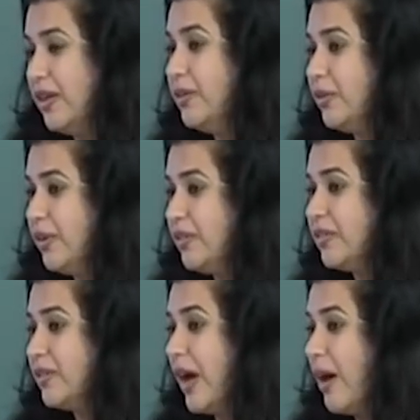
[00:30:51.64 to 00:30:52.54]
hero
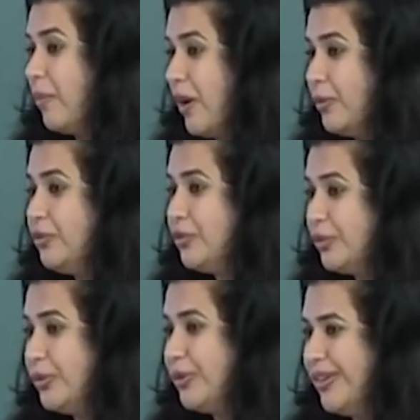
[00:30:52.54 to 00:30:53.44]
is about
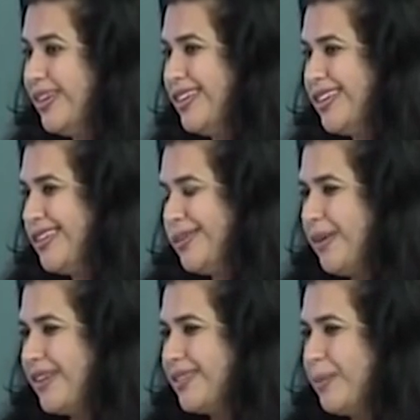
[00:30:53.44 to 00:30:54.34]
to
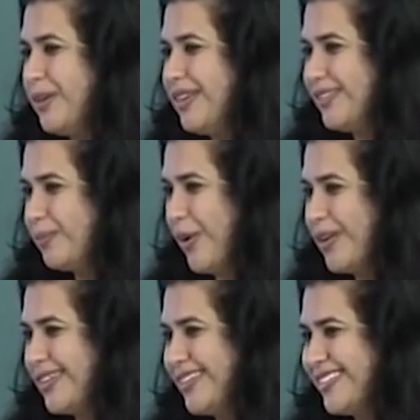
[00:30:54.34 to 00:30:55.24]
pick somebody's
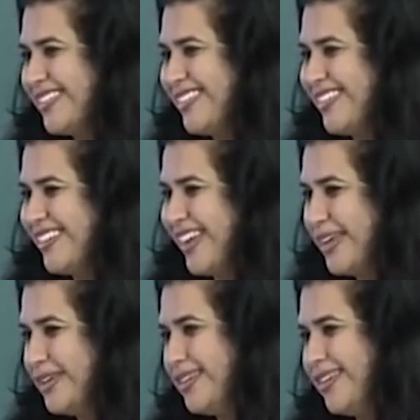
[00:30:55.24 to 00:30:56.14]
pocket,
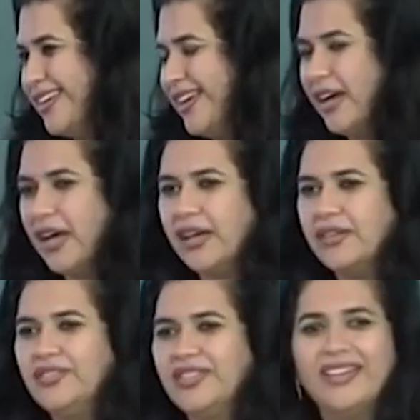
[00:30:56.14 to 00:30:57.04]
right? Uh,
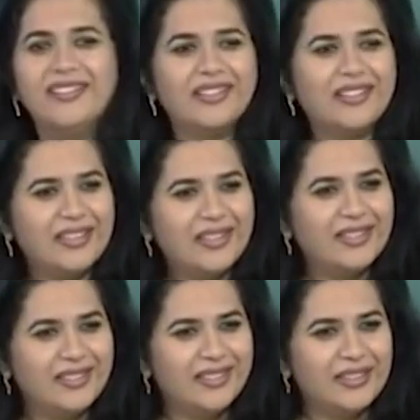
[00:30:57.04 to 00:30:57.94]
generally,
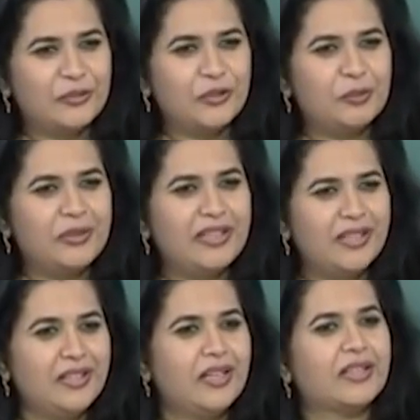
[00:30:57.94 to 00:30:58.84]
it would
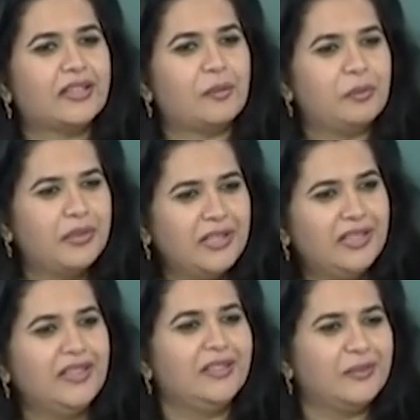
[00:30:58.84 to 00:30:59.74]
be
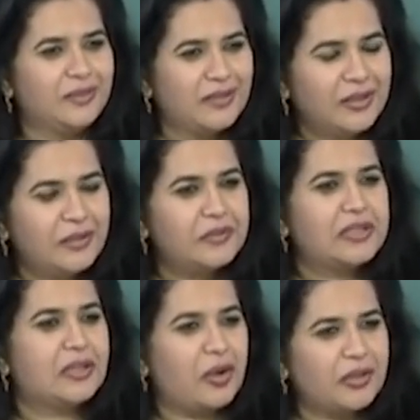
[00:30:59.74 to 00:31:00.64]
accompanied
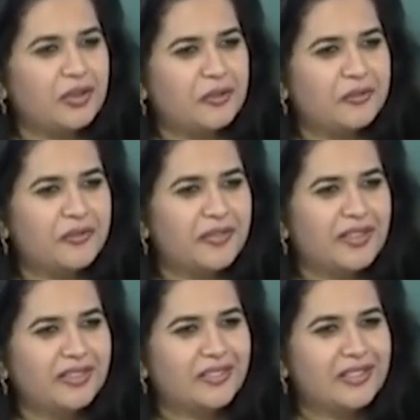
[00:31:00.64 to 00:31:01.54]
with lot of
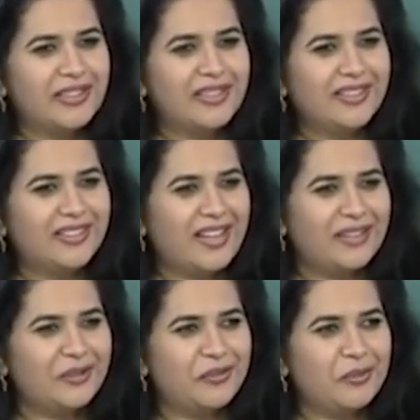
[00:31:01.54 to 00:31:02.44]
thrilling
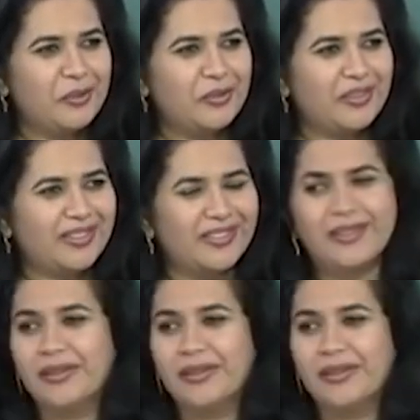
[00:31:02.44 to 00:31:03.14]
kind of a music.